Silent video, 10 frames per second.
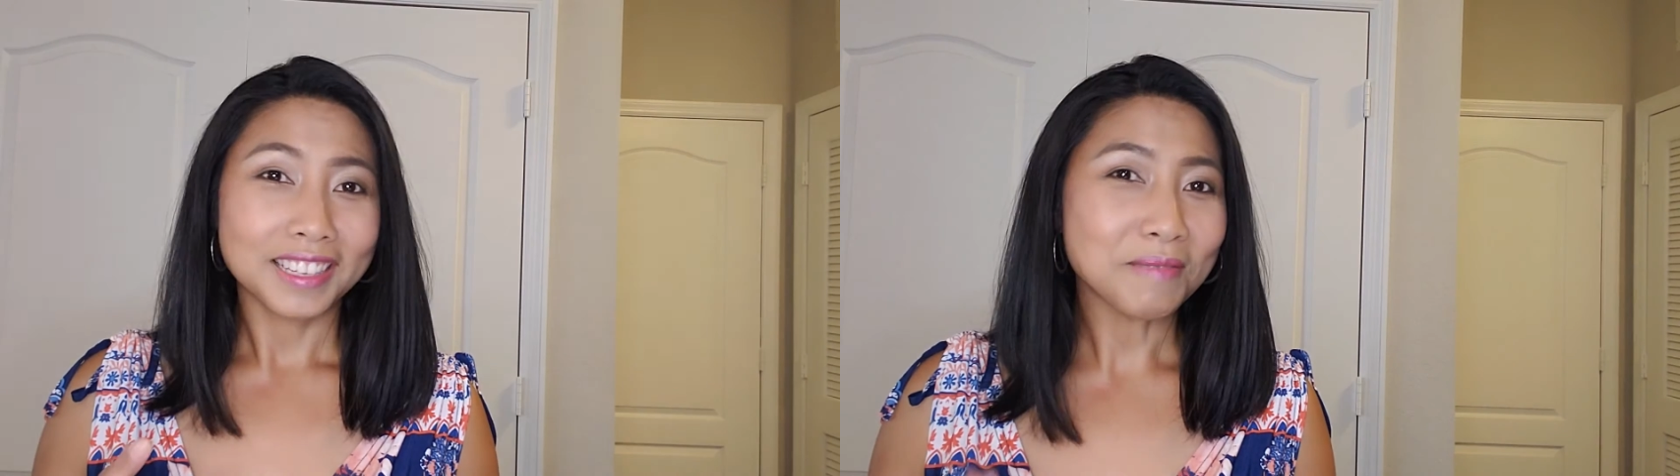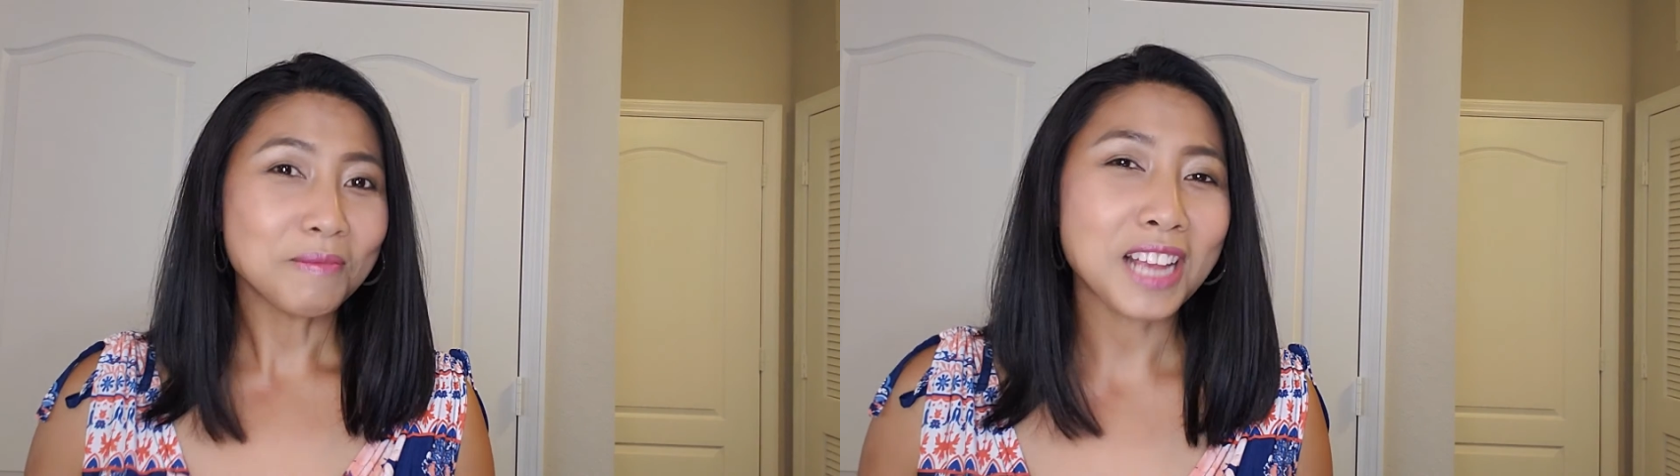
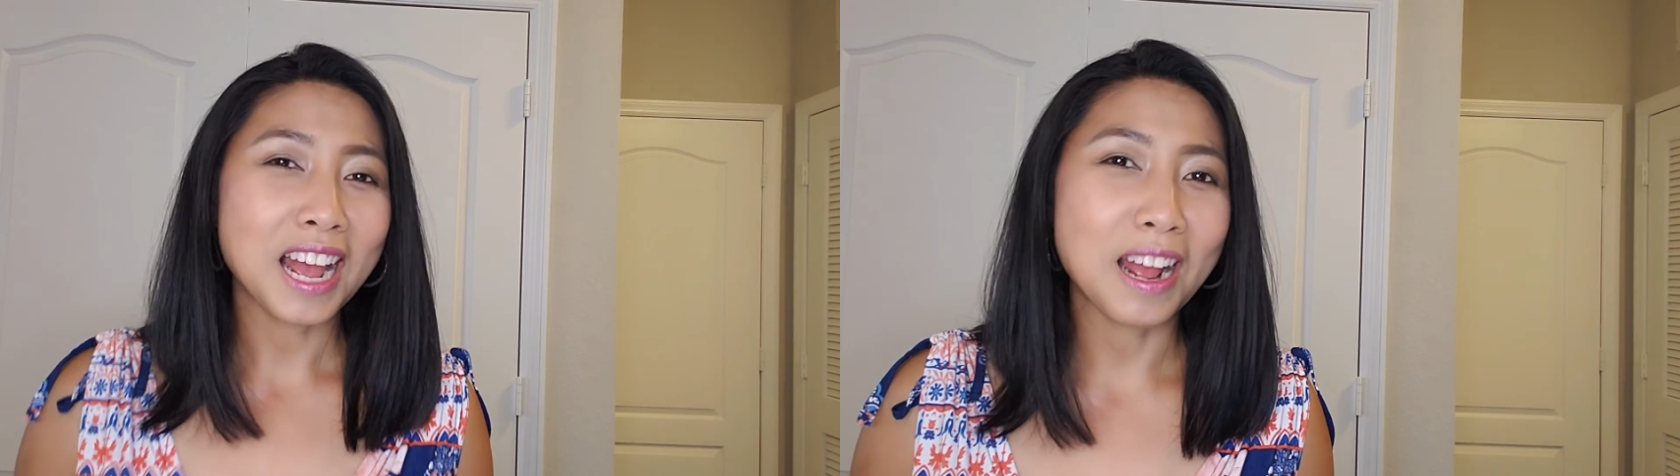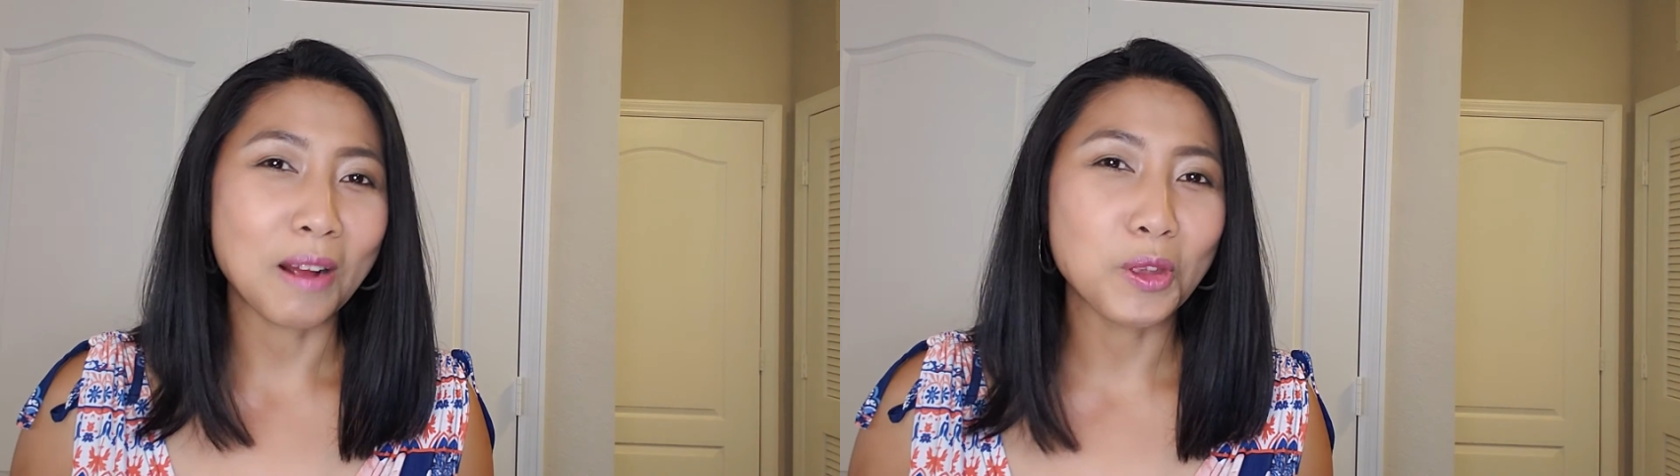
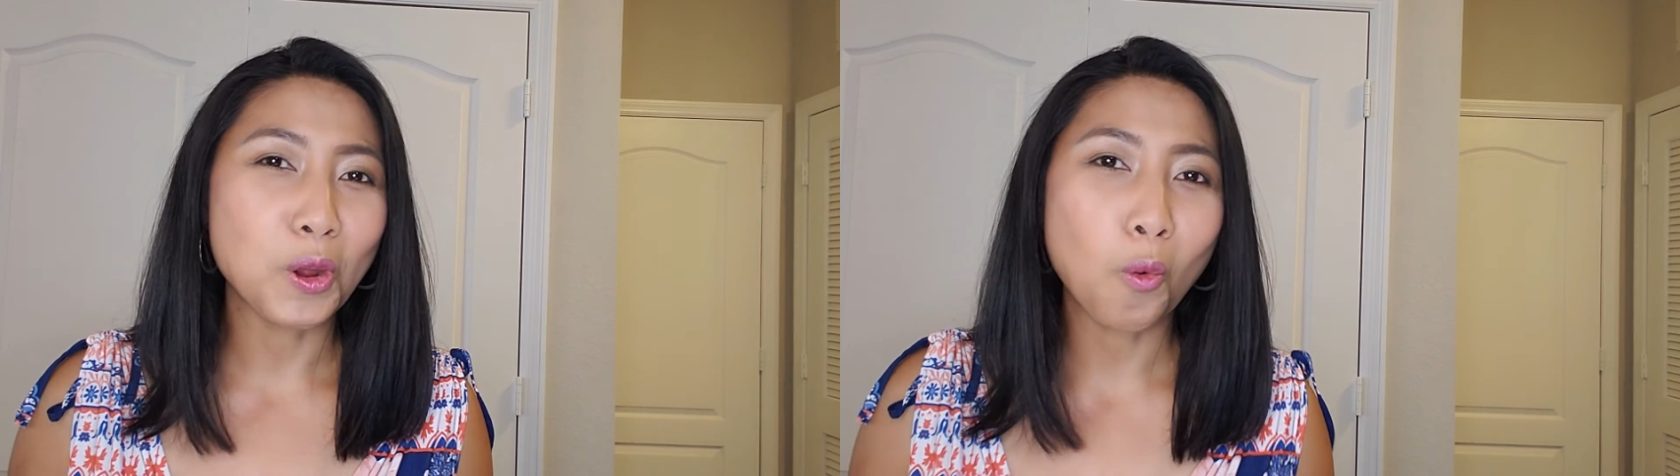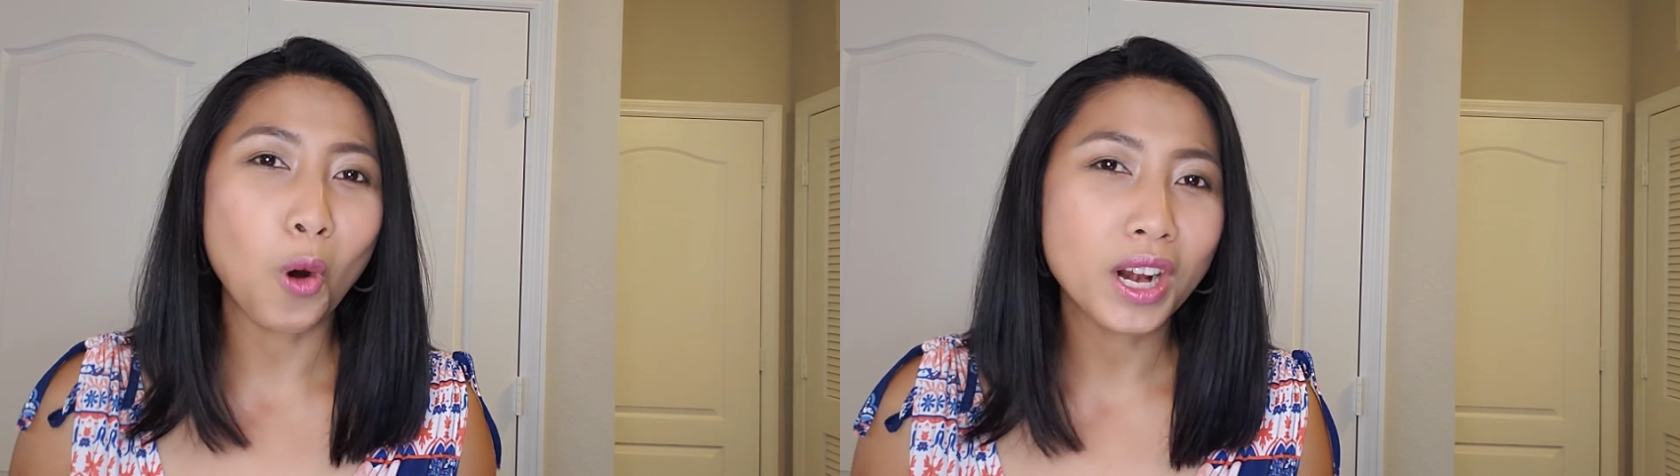Sometimes
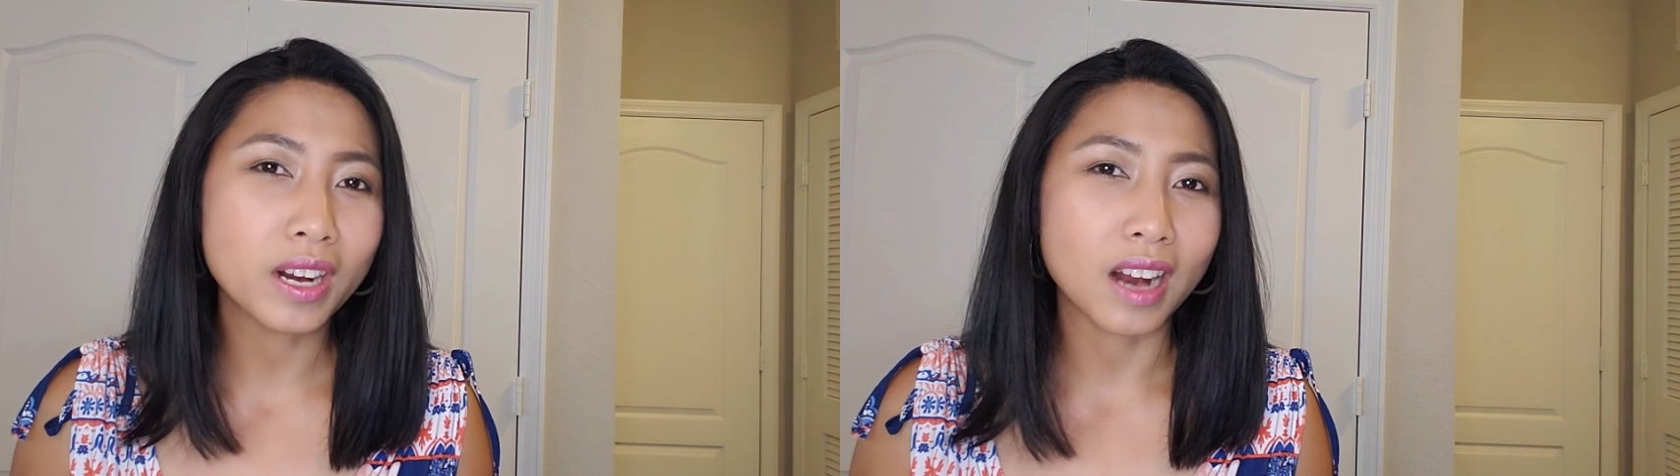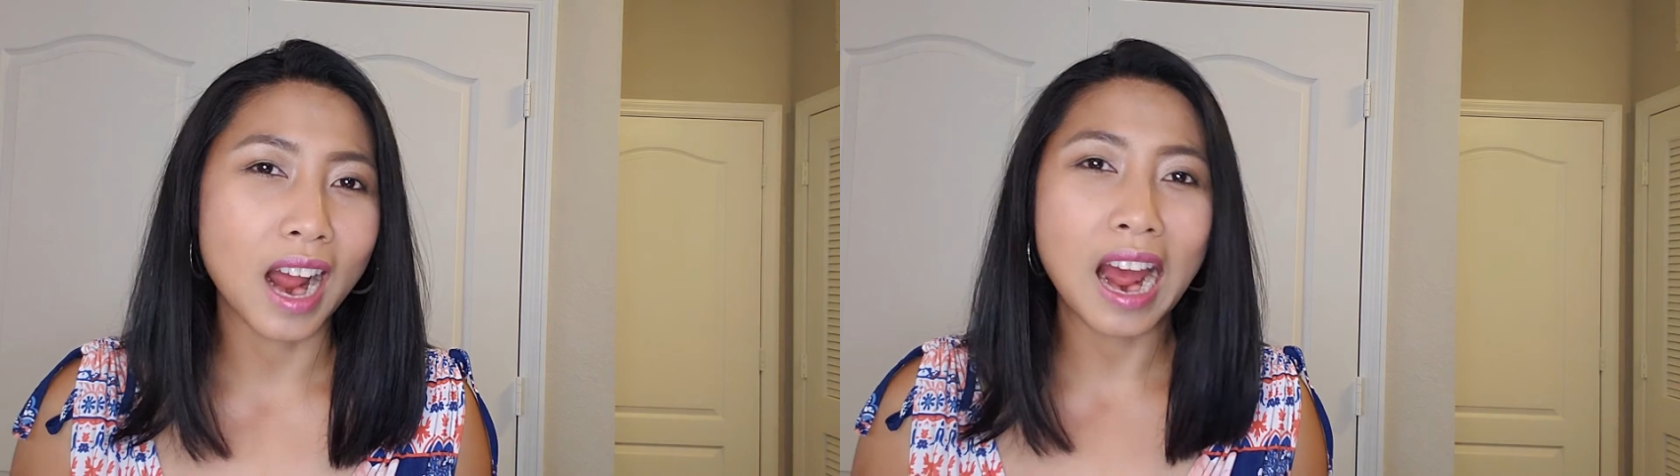you
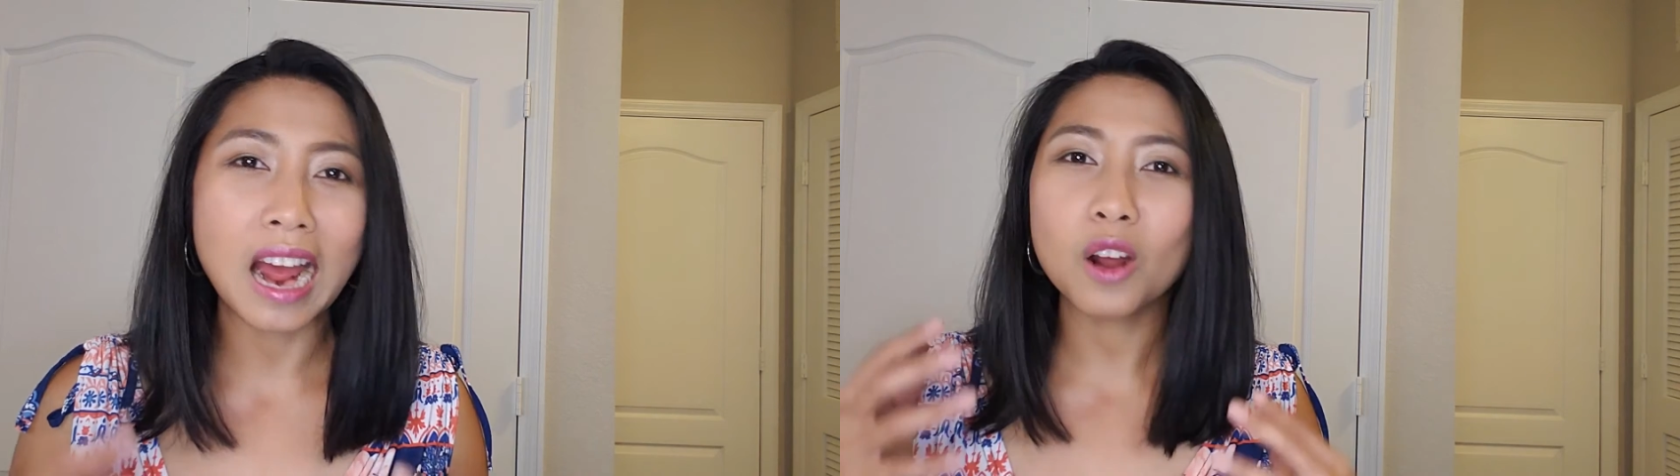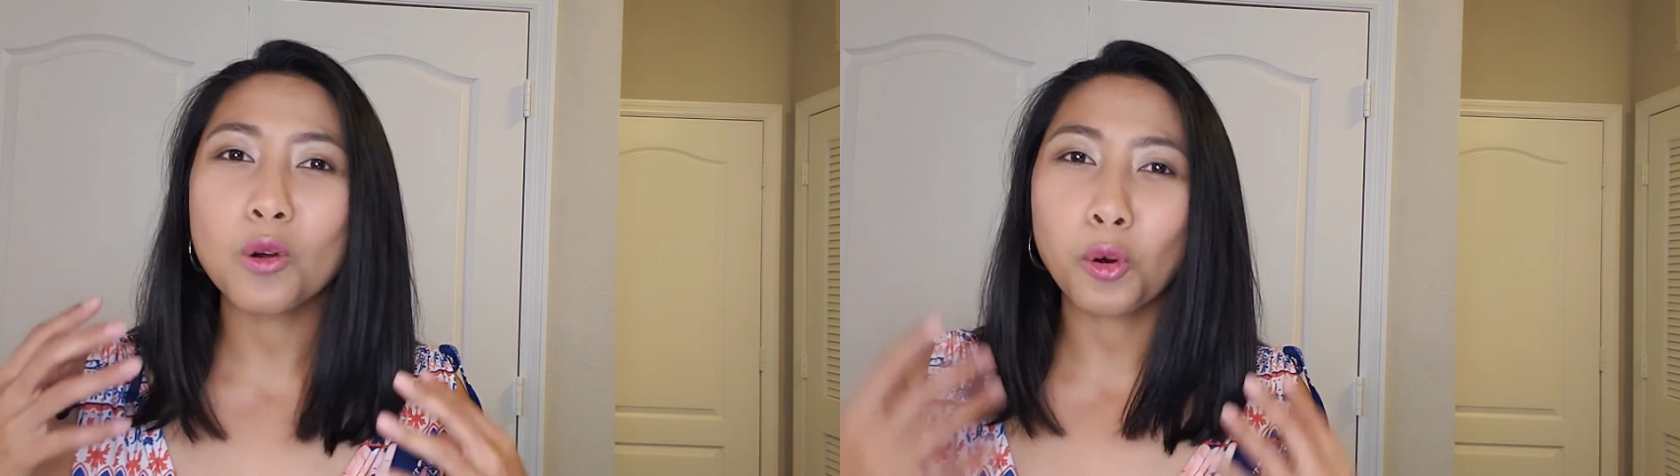wonder
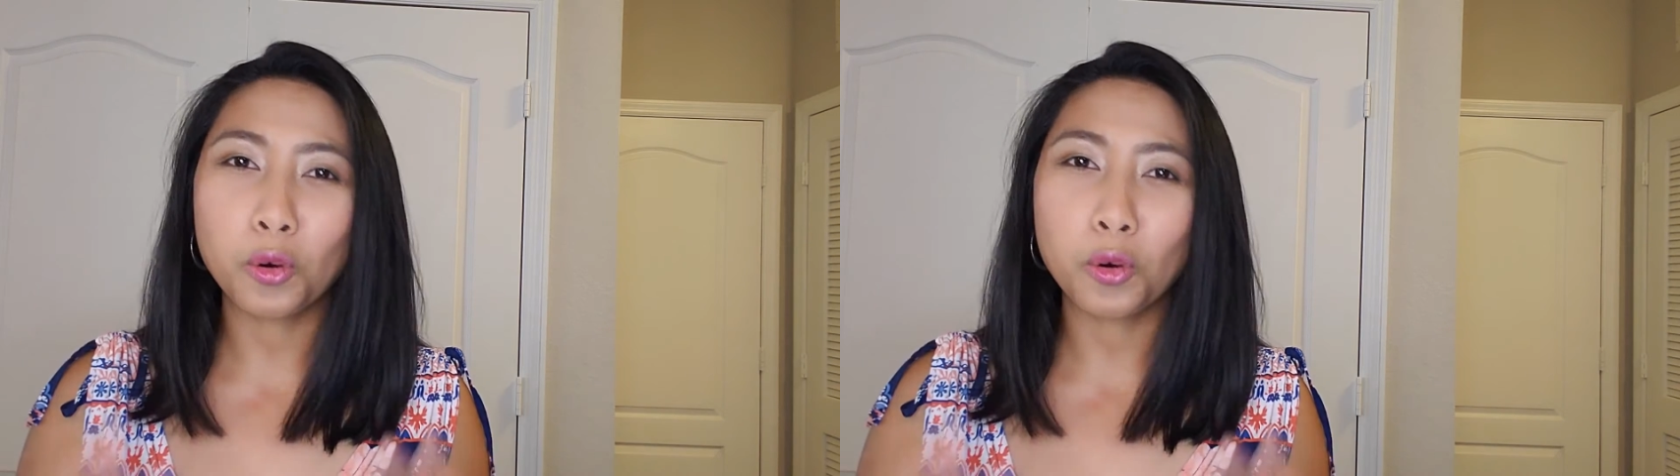how